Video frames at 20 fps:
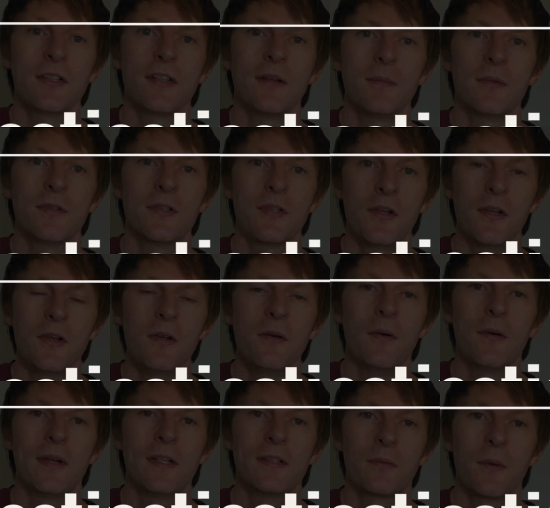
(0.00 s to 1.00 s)
number
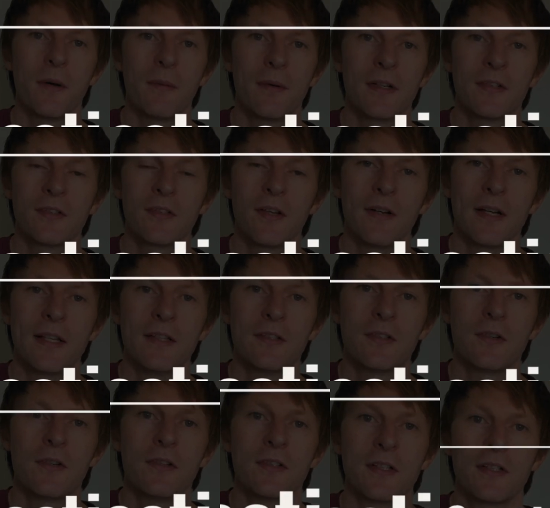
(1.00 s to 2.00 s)
2 is where we're going to start
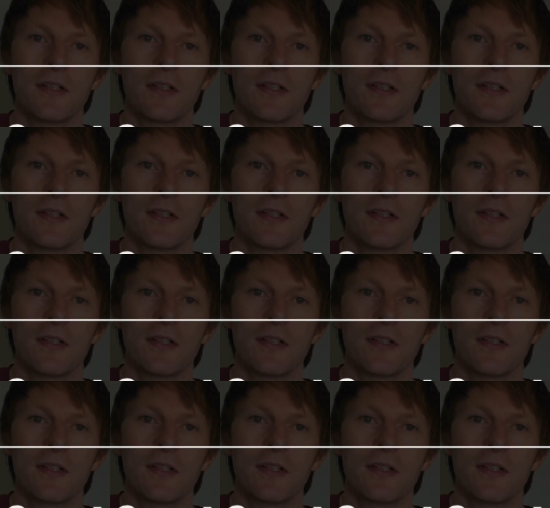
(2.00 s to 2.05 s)
introducing